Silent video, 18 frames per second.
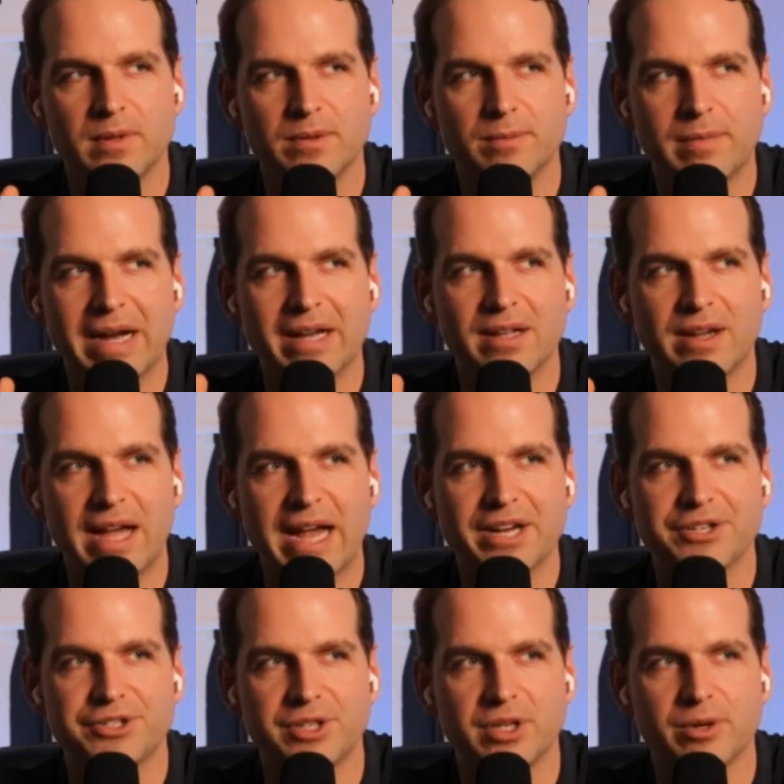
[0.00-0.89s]
My
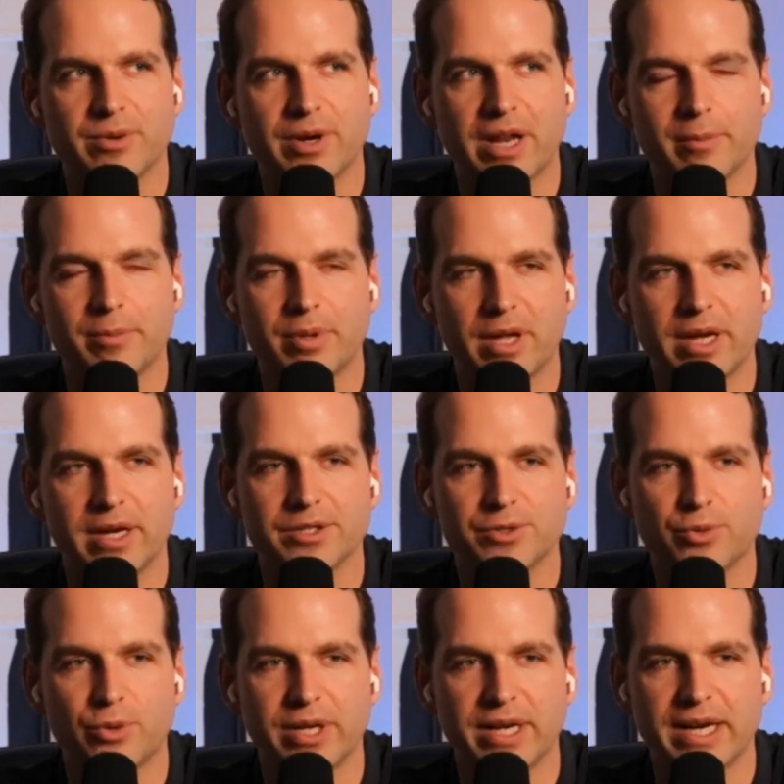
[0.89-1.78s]
last year when I played in
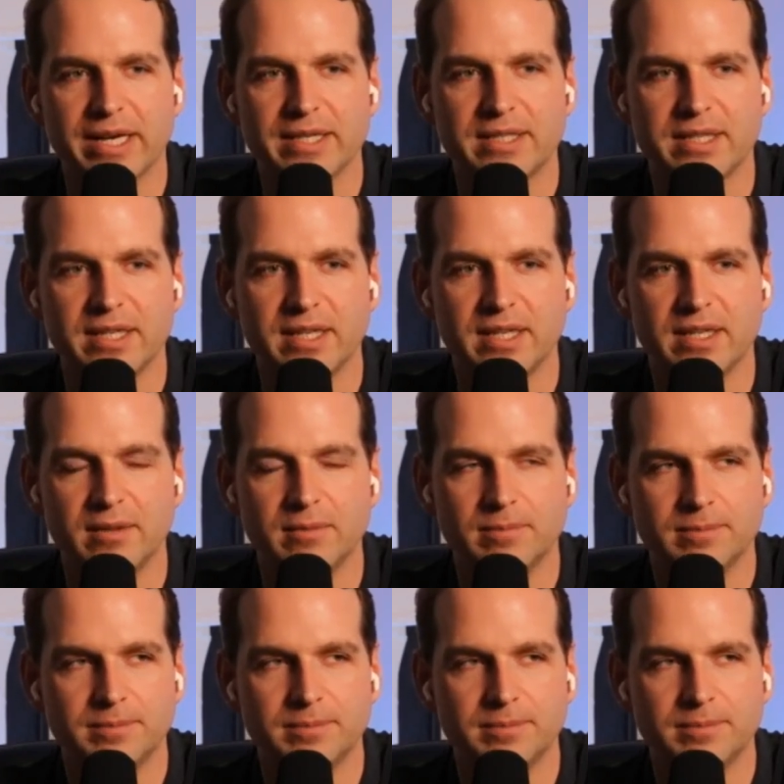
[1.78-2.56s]
2019,